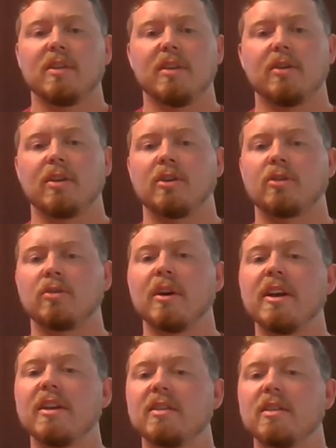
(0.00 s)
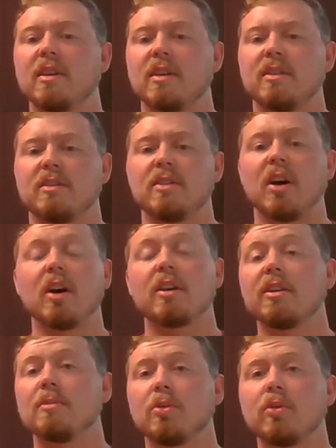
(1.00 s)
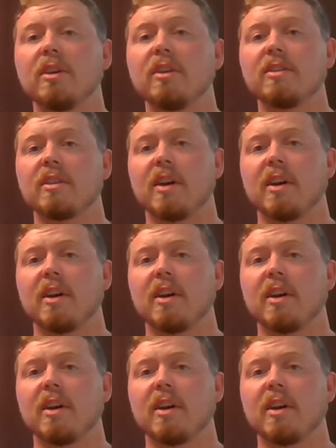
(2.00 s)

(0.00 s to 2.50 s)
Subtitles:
They're a great talking point,